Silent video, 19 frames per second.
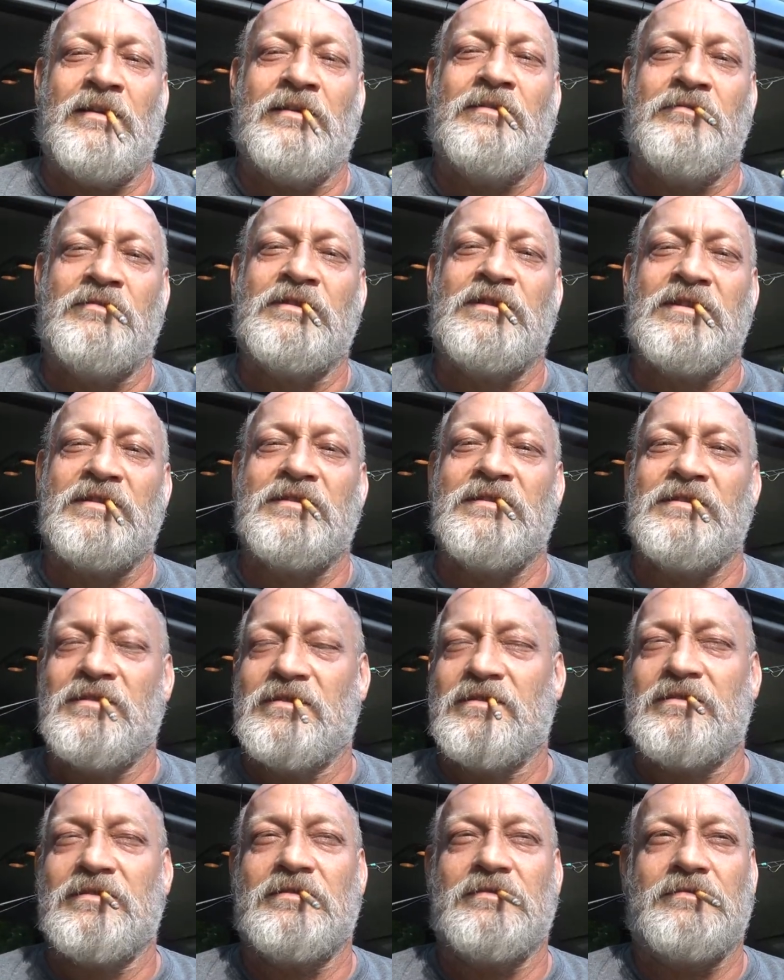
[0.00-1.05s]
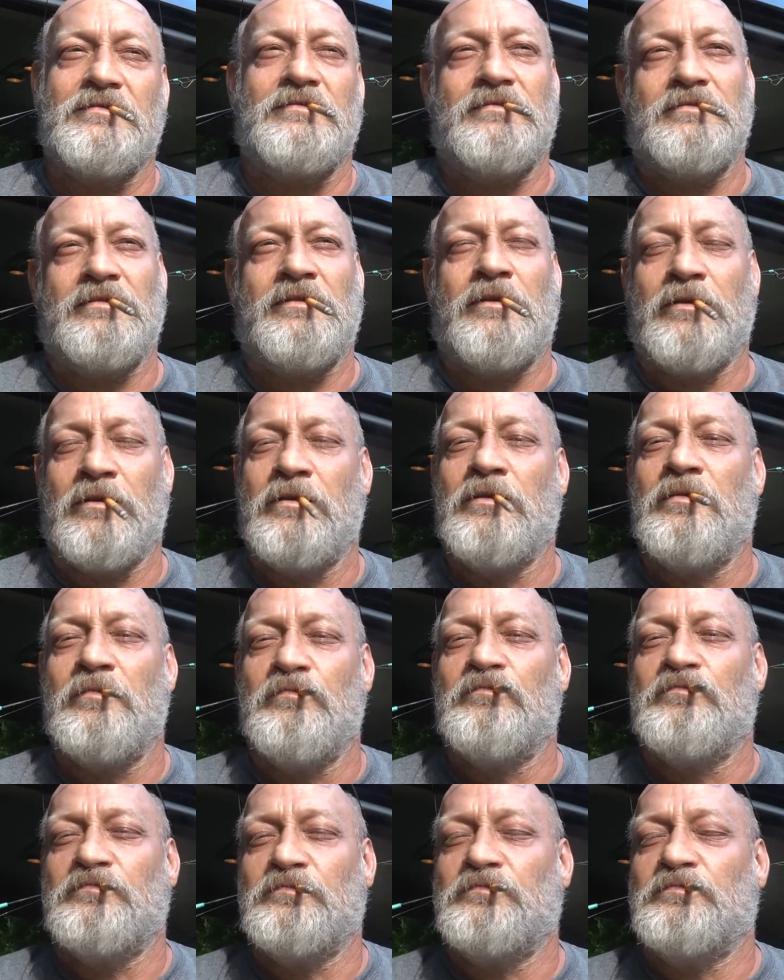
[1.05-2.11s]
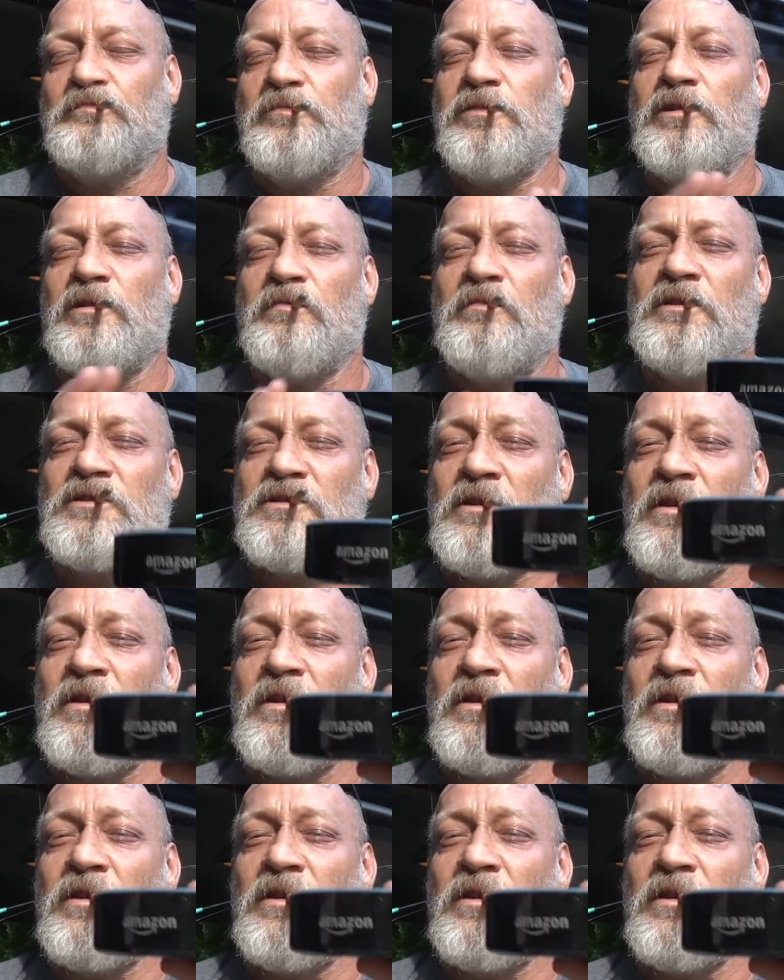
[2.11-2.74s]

I know what this is our, our home pretty much